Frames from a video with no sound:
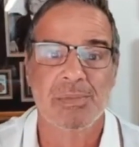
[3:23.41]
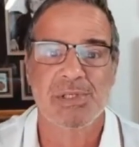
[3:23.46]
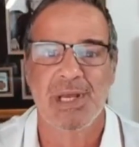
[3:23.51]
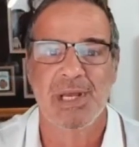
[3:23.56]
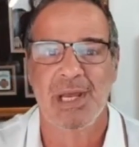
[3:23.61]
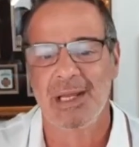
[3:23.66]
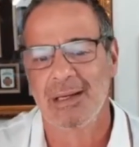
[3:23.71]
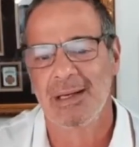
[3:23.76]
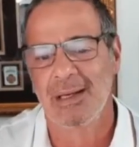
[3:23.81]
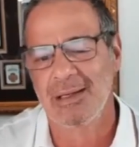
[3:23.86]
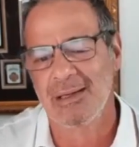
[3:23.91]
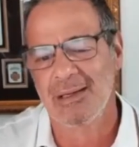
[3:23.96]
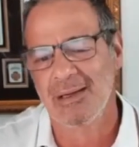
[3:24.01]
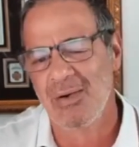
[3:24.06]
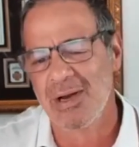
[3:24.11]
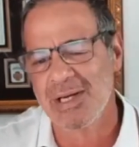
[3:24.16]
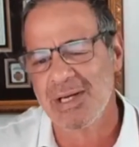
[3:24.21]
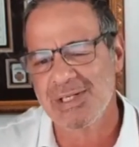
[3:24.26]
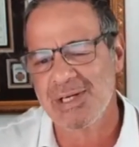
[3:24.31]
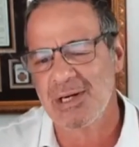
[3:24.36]
And,
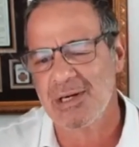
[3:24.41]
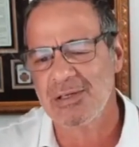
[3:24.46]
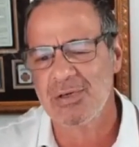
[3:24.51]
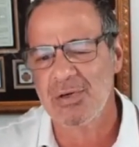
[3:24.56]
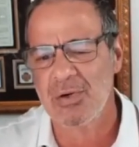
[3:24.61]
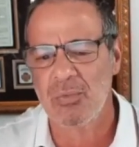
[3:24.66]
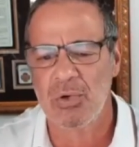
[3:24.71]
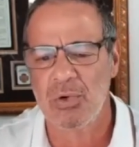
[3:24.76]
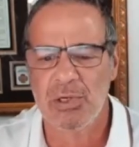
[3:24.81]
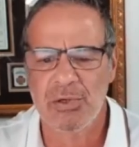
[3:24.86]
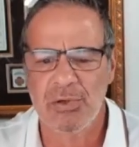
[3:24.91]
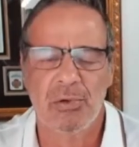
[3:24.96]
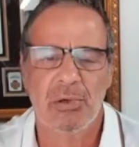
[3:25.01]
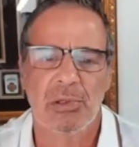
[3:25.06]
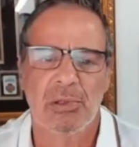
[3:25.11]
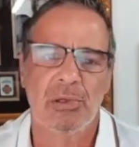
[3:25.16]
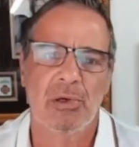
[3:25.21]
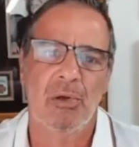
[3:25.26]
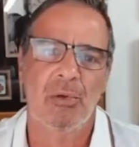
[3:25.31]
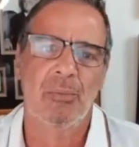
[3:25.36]
I start to wonder a
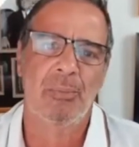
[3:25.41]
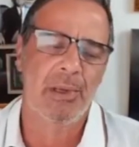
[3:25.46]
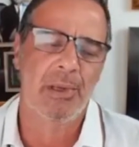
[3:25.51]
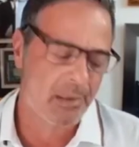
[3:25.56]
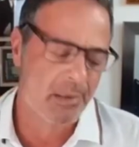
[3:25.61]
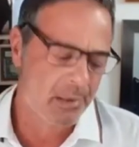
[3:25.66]
little bit.